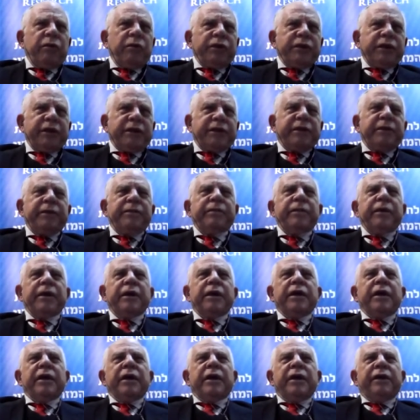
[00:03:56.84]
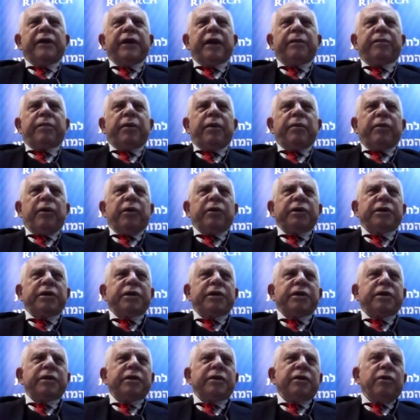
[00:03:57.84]
system that
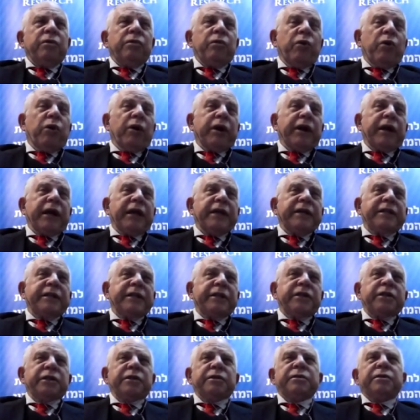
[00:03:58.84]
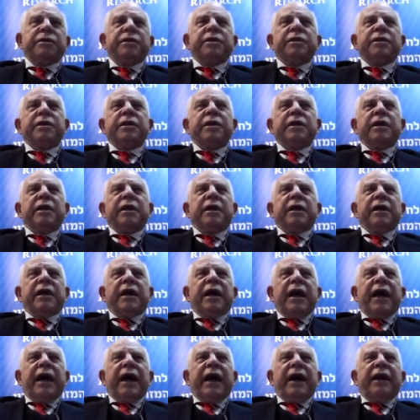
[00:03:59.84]
promotes war against the Jews,
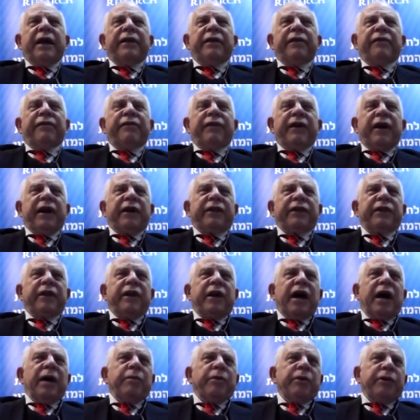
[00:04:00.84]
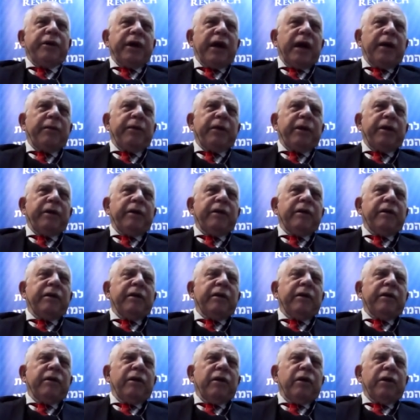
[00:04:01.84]
and the fact that Abu Dhabi,
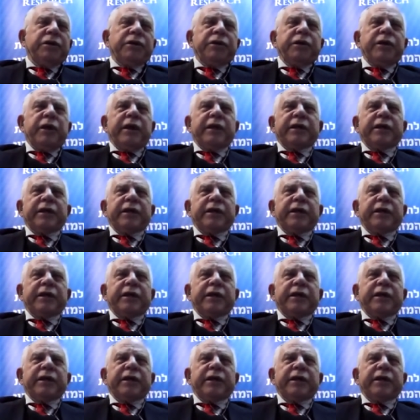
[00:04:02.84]
also known as